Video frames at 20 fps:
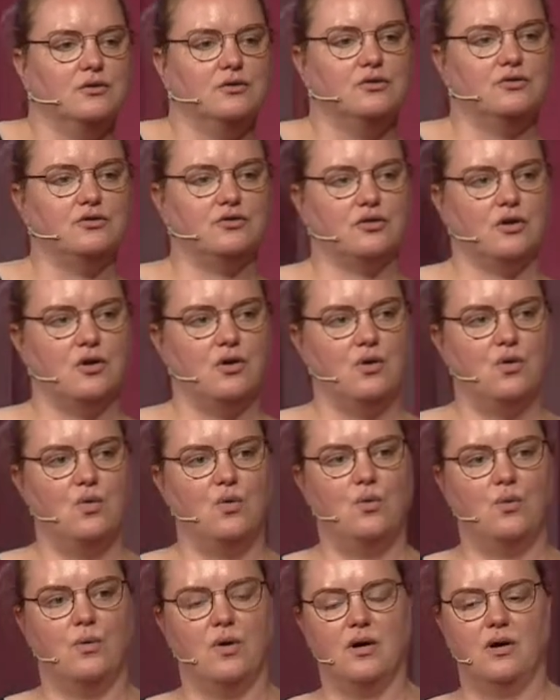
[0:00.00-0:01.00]

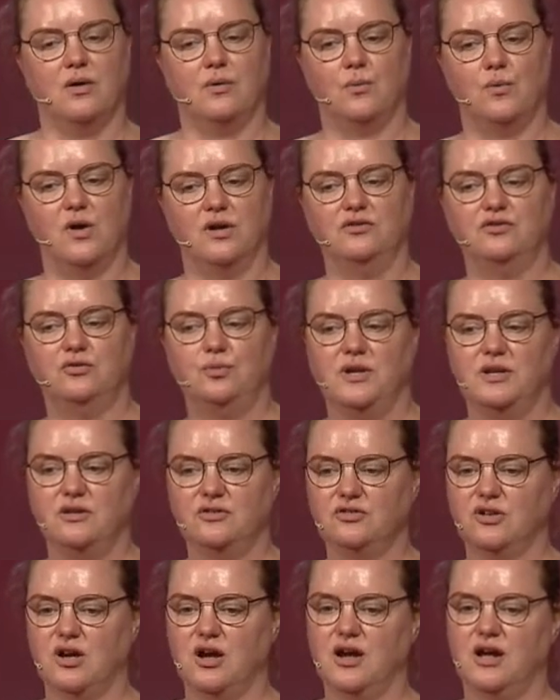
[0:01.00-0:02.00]
So once we
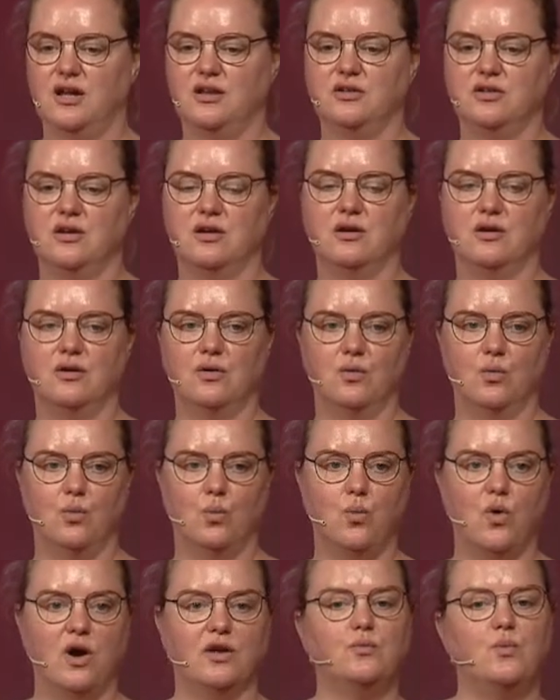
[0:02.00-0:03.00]
decide
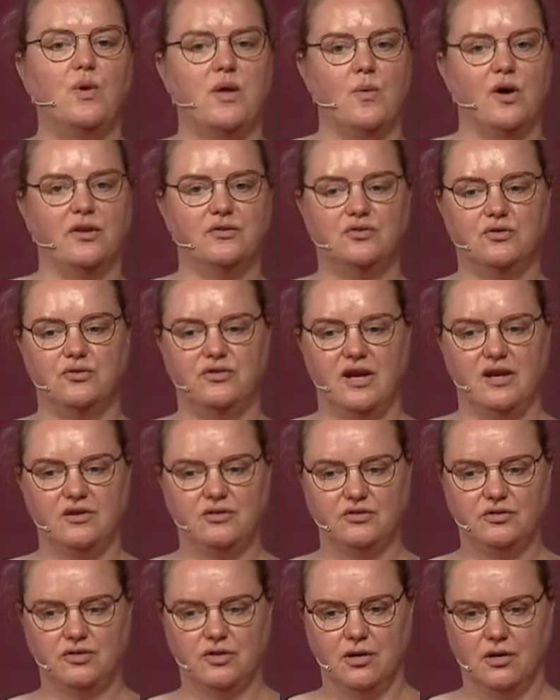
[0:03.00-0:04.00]
what we want to
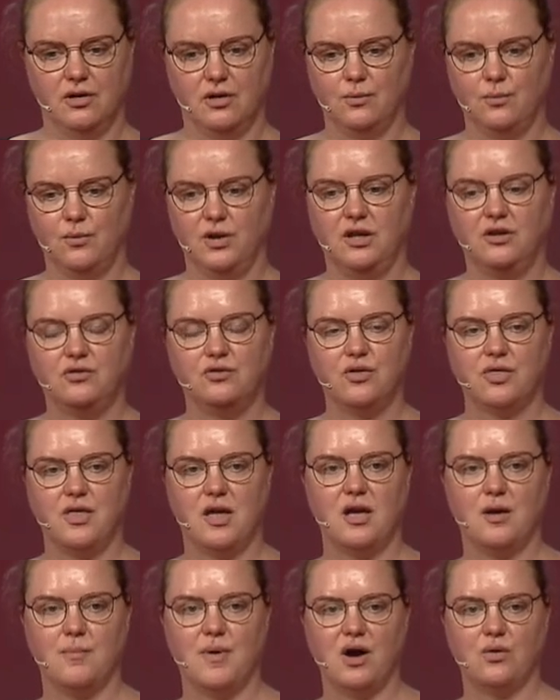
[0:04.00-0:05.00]
test, we need to
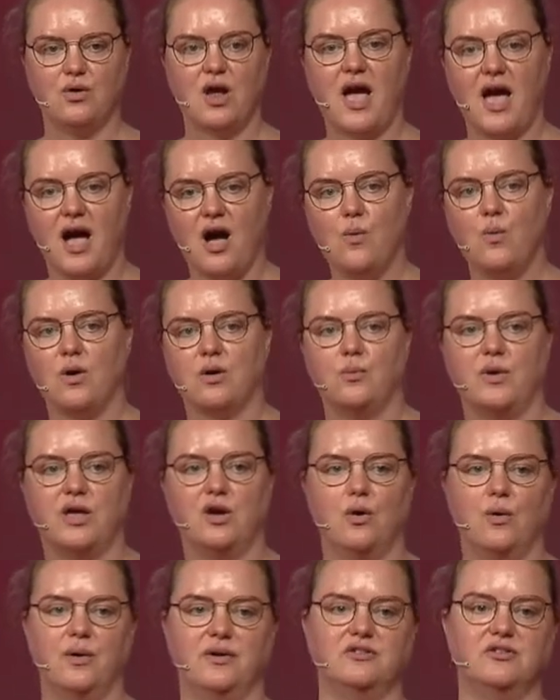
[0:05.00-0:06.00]
think about how are we
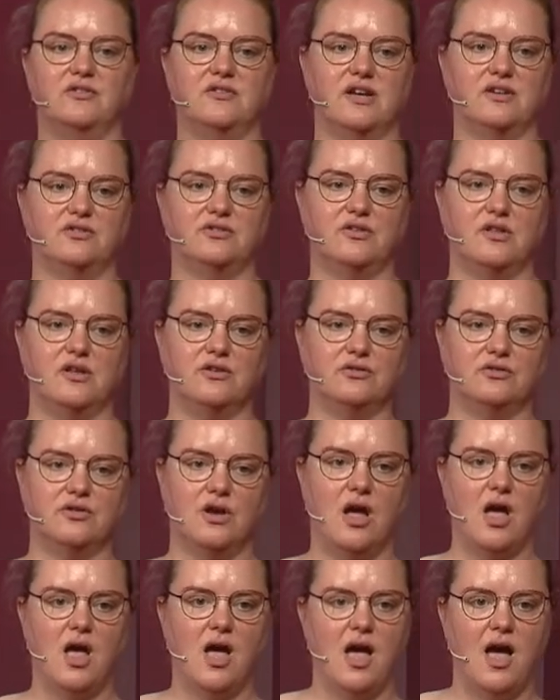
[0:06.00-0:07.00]
going to test this?
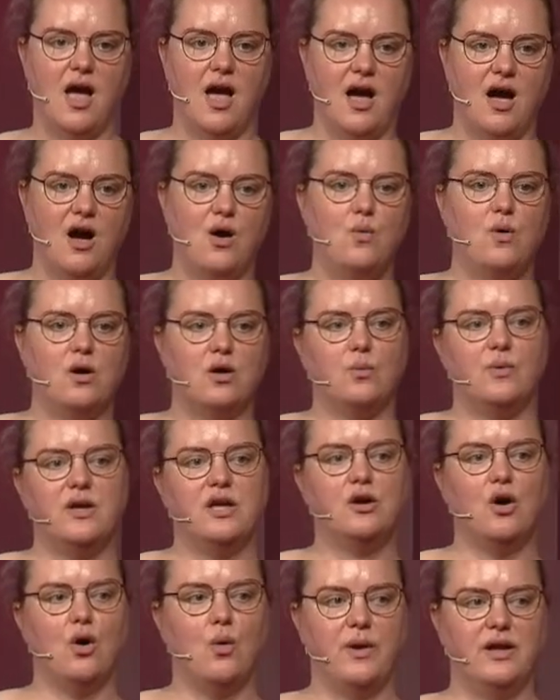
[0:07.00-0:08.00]
How are we
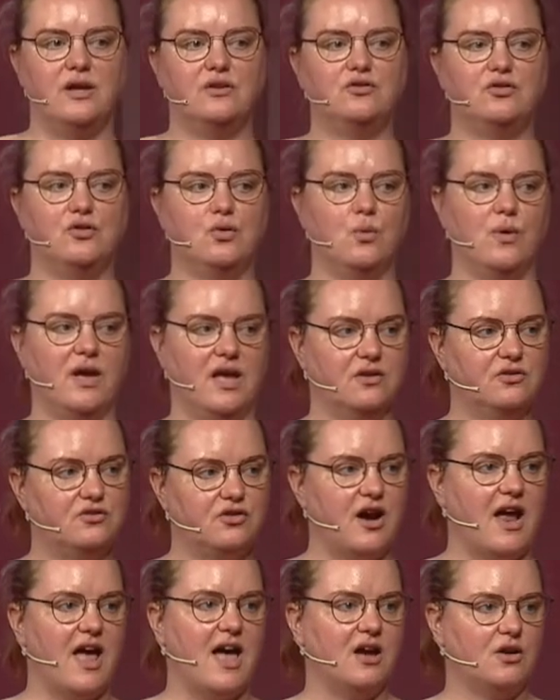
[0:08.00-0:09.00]
going to
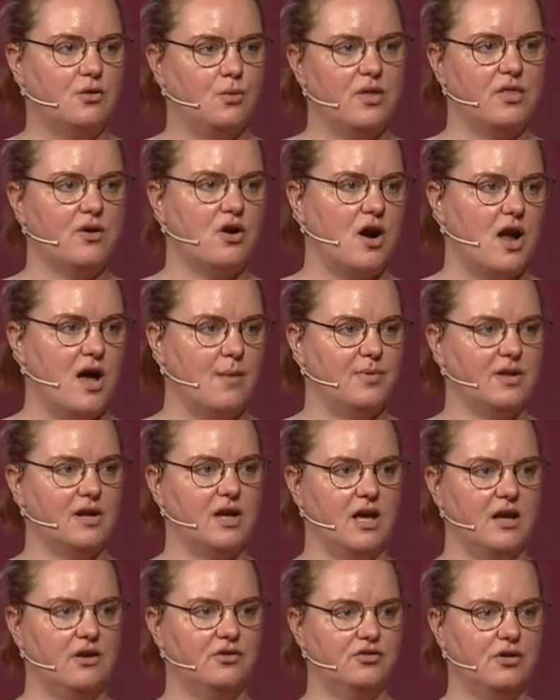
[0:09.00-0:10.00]
interact with our
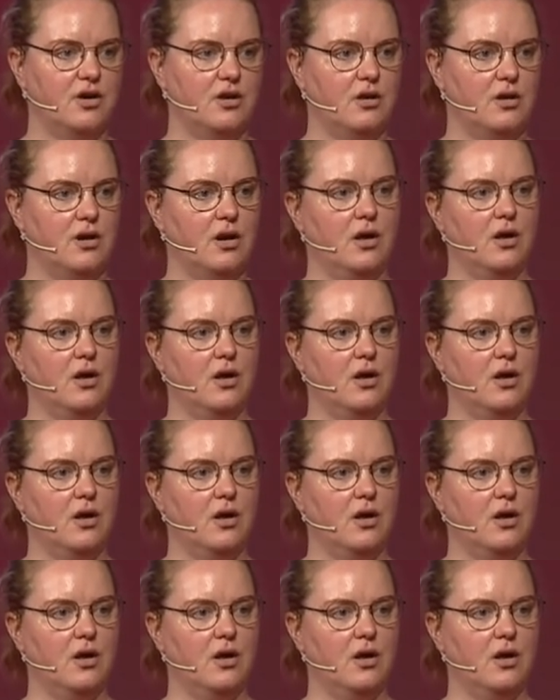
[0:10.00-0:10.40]
application